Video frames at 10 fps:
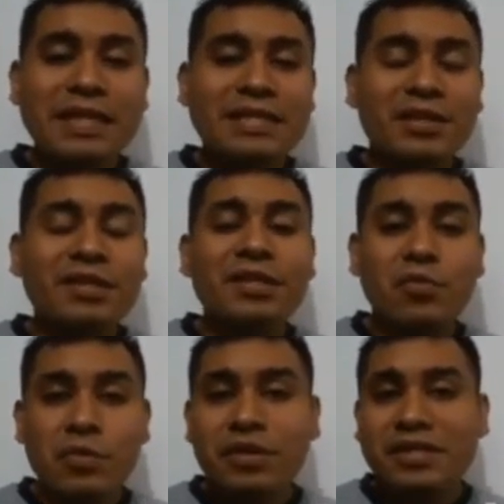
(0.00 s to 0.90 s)
lessons,
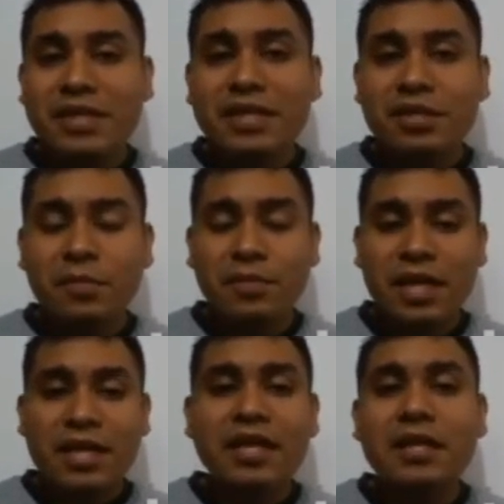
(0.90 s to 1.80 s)
we were seeing some
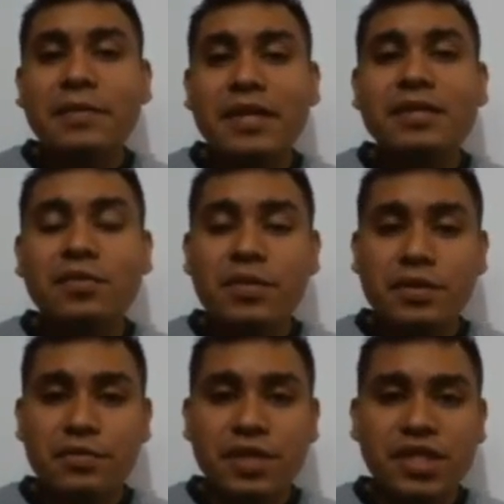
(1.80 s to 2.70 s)
daily activities we
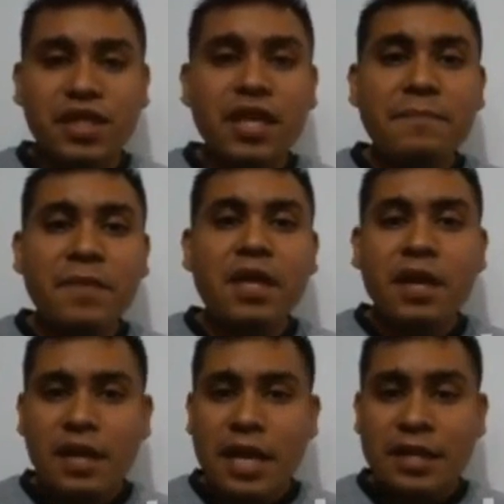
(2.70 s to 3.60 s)
do each day,
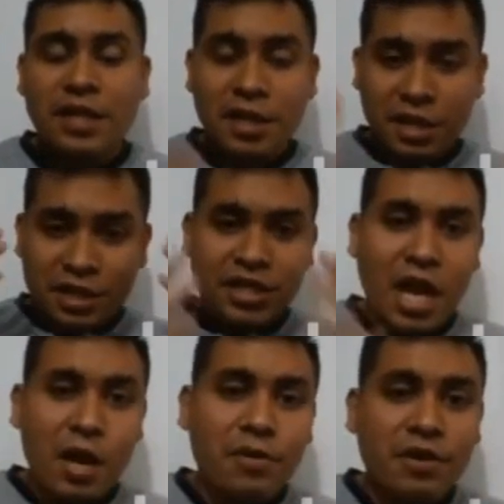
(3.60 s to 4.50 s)
like taking a
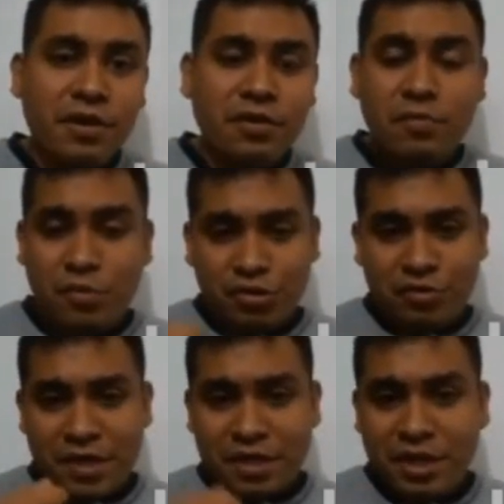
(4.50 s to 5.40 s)
shower,
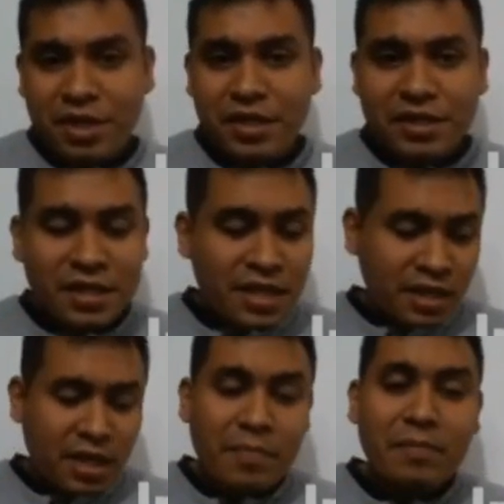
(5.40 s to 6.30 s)
brushing my teeth,
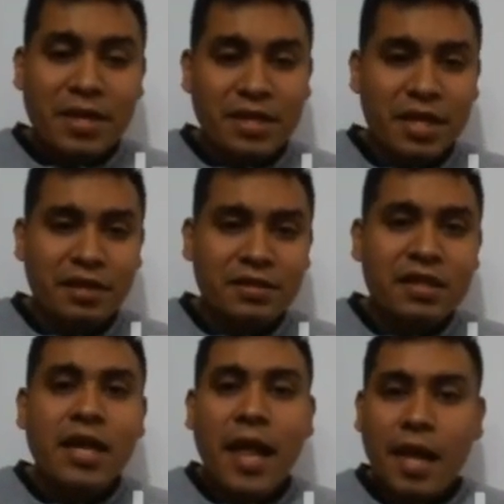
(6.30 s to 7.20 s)
clipping my nails,
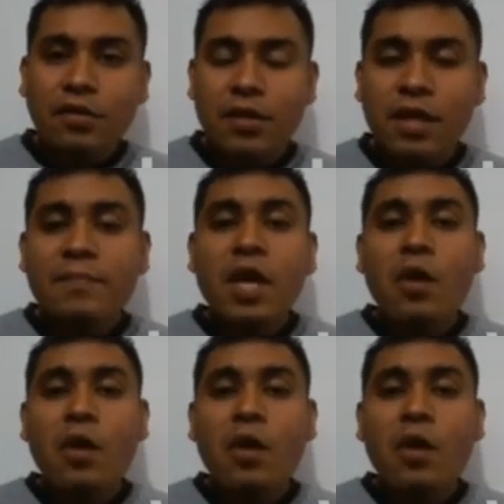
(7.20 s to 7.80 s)
and today